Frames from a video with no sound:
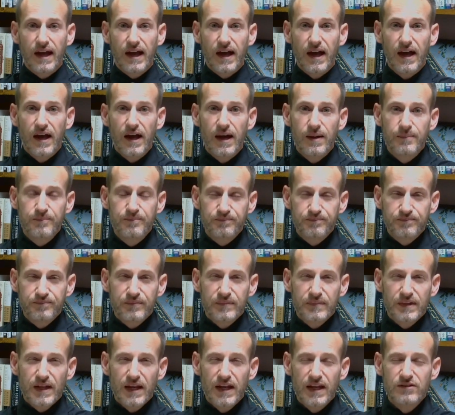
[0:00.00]
And
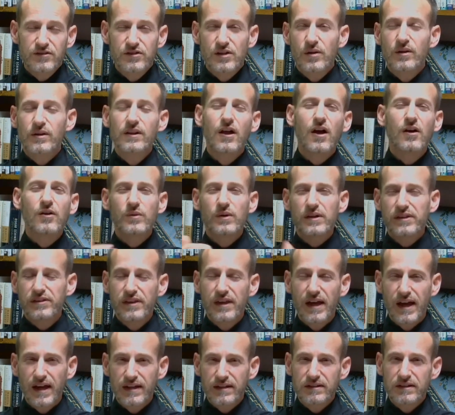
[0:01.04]
so along with
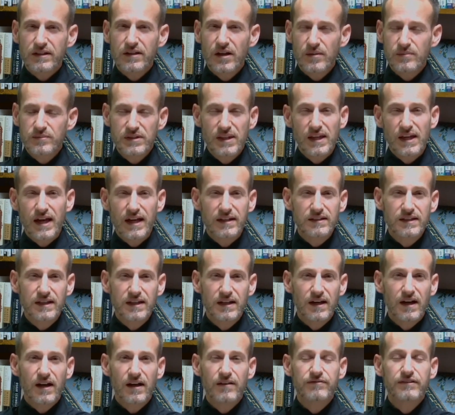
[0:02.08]
that comes the
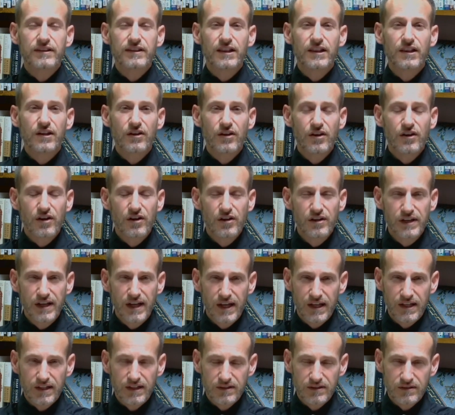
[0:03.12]
idea of
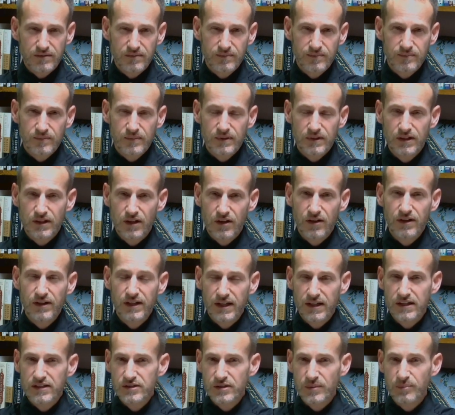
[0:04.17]
learning.
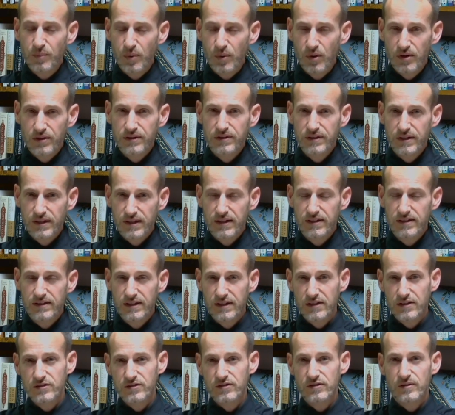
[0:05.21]
Learning is important in
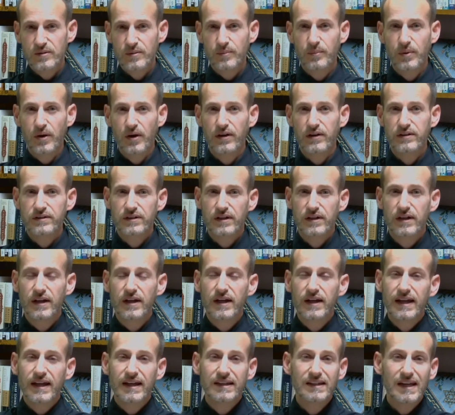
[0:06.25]
this part.
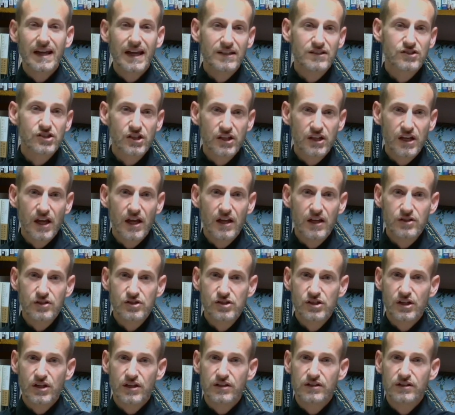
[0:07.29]
And
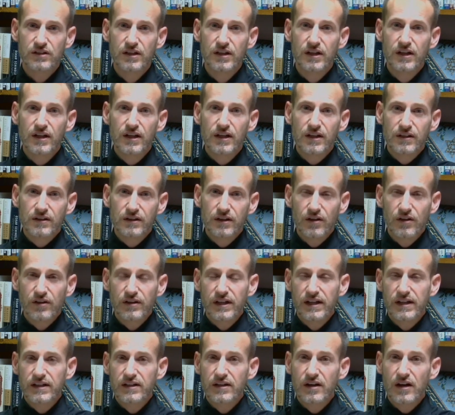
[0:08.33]
education,
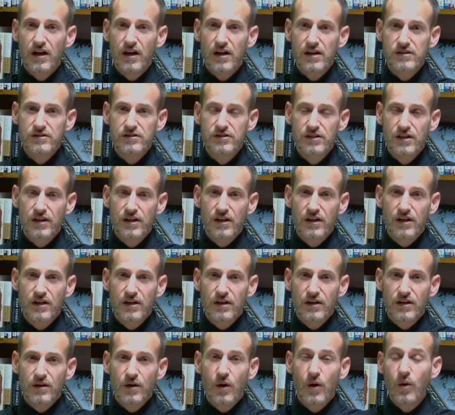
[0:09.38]
learning God's
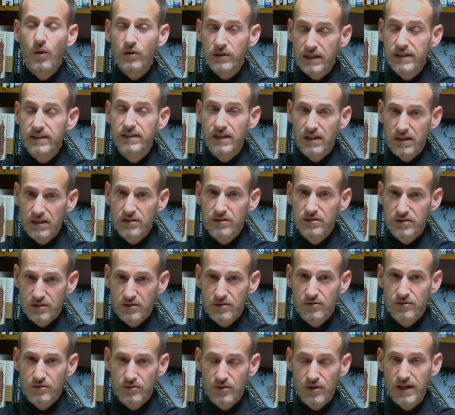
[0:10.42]
holiness,
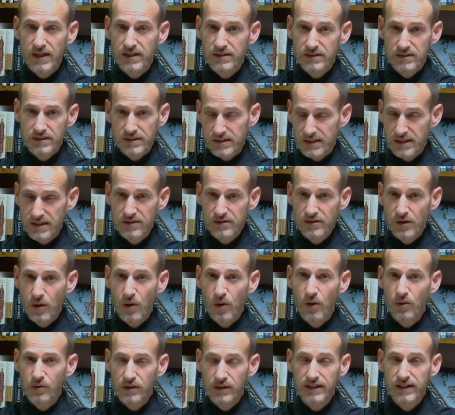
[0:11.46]
right? He's a
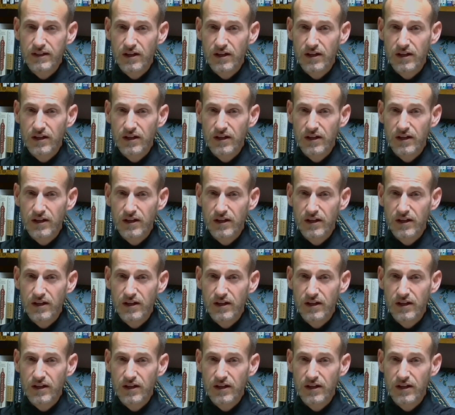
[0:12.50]
holy